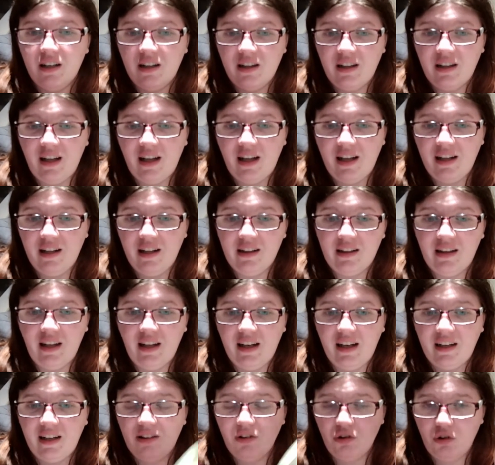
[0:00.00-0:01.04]
that
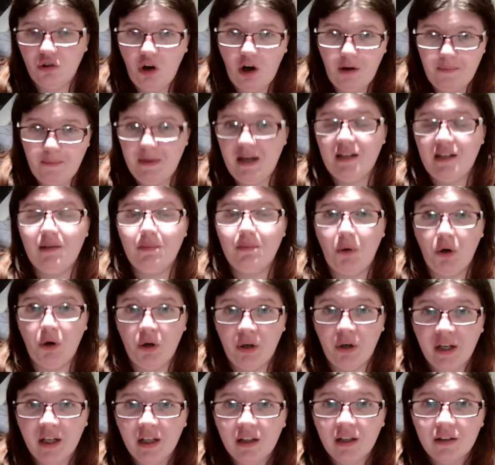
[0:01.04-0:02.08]
like they're not mass
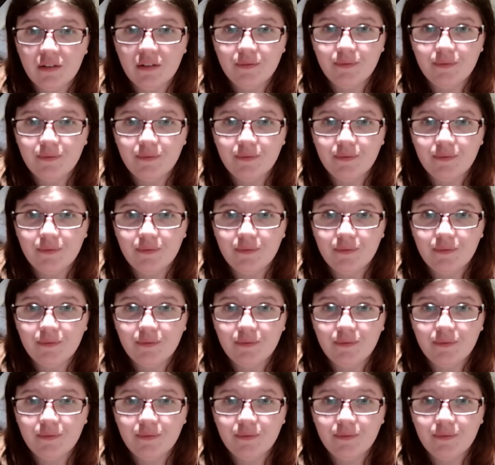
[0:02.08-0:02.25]
market.